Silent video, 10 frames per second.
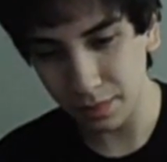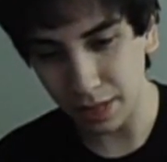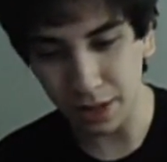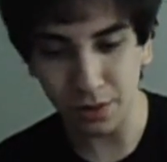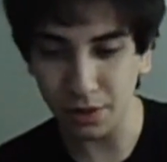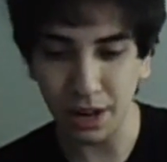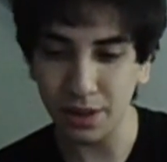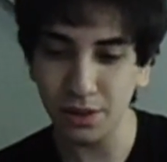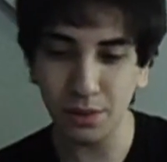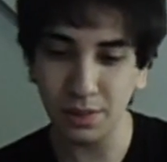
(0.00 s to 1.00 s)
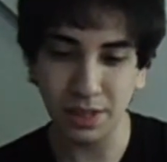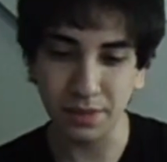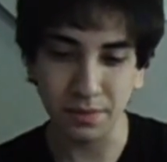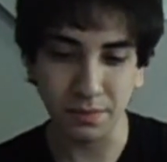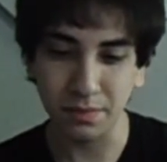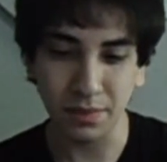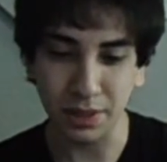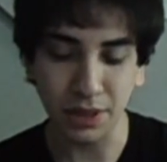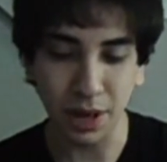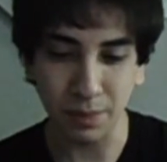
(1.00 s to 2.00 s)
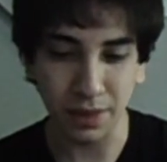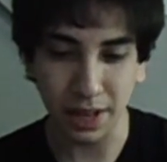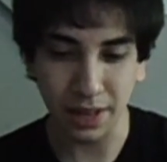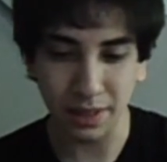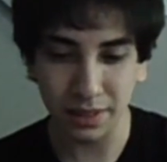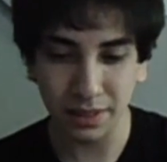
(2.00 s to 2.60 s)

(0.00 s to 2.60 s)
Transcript: I don't know what the top of that